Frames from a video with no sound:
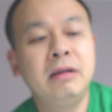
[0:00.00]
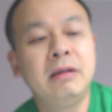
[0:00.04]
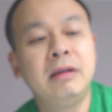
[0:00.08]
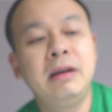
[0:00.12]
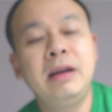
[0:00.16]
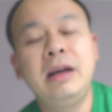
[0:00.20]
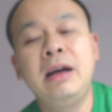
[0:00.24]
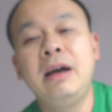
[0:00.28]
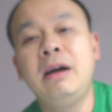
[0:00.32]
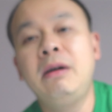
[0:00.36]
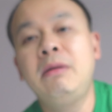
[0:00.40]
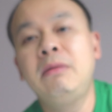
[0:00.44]

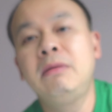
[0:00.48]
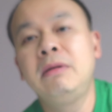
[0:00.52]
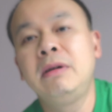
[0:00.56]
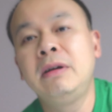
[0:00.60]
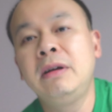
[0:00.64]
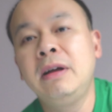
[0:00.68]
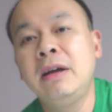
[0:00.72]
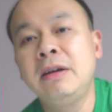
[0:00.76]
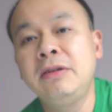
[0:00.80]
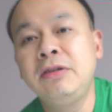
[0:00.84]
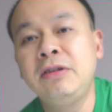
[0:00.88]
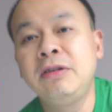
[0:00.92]
Now
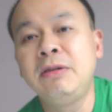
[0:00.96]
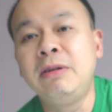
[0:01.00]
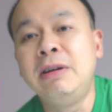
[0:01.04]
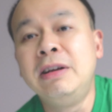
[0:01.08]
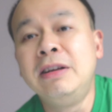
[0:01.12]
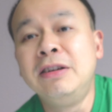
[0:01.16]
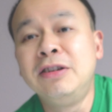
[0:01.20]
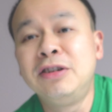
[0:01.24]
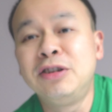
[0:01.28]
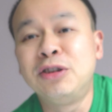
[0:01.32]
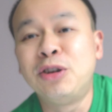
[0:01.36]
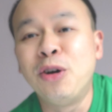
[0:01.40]
it has to
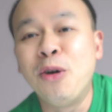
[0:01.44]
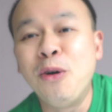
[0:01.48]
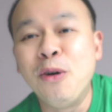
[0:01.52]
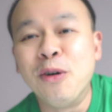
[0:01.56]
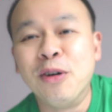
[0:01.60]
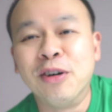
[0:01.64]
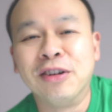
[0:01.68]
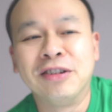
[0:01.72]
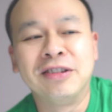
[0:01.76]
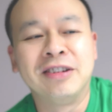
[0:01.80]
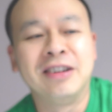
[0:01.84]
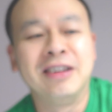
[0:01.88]

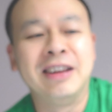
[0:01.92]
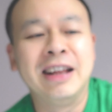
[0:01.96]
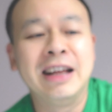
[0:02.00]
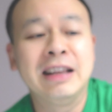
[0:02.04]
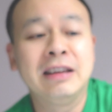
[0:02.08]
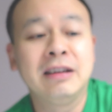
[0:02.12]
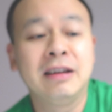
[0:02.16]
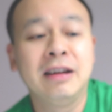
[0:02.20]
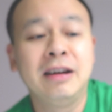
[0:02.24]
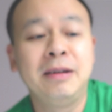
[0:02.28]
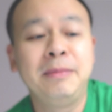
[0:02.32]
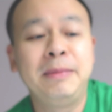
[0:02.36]
install. So
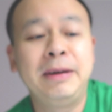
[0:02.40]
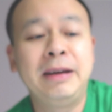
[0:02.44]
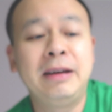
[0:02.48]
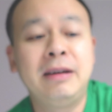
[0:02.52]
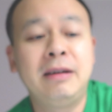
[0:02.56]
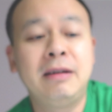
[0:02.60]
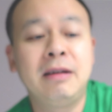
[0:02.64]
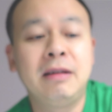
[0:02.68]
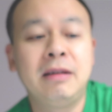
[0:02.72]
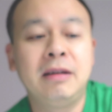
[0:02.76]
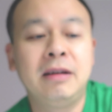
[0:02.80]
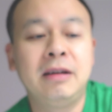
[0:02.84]
that's going to be
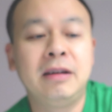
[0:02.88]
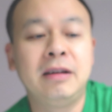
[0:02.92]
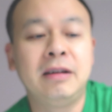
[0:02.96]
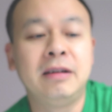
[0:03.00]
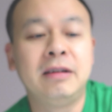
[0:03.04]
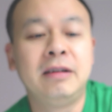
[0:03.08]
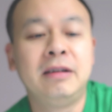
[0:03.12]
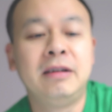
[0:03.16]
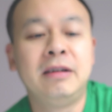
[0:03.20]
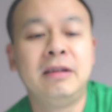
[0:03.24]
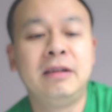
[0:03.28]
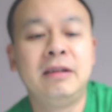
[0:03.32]
another
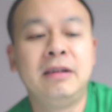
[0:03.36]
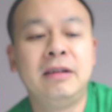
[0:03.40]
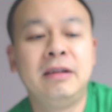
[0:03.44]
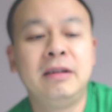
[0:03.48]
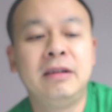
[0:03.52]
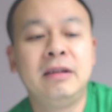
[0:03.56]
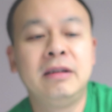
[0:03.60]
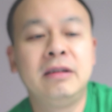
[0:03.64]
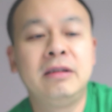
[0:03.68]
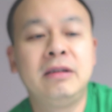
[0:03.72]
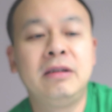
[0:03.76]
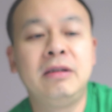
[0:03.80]

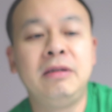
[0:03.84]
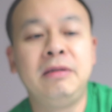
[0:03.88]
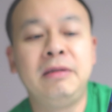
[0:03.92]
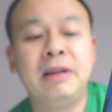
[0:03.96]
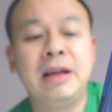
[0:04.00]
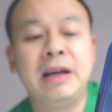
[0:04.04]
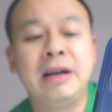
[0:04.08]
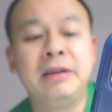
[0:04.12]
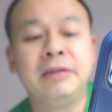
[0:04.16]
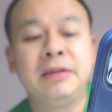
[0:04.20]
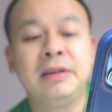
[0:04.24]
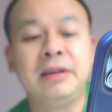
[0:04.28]

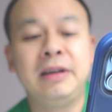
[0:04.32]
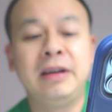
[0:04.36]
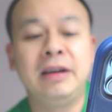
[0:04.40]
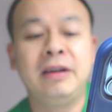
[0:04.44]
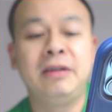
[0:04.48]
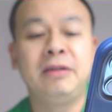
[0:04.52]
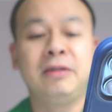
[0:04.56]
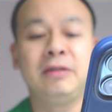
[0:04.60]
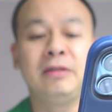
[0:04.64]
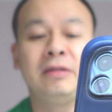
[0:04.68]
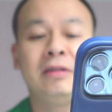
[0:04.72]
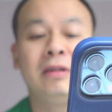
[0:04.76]
2,000
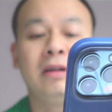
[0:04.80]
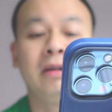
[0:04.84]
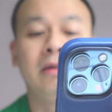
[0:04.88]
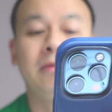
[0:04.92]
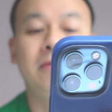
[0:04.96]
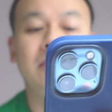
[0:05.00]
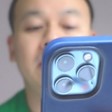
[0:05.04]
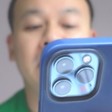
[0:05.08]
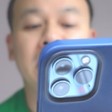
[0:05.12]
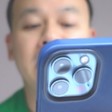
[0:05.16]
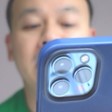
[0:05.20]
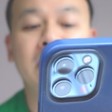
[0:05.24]
hours.
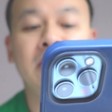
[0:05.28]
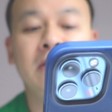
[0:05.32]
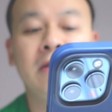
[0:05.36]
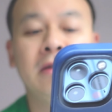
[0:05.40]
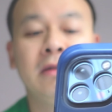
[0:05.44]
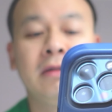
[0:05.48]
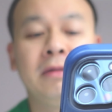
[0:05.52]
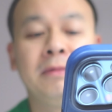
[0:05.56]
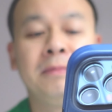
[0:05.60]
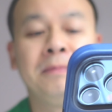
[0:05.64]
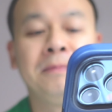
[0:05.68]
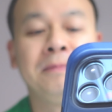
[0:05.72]
Hopefully not.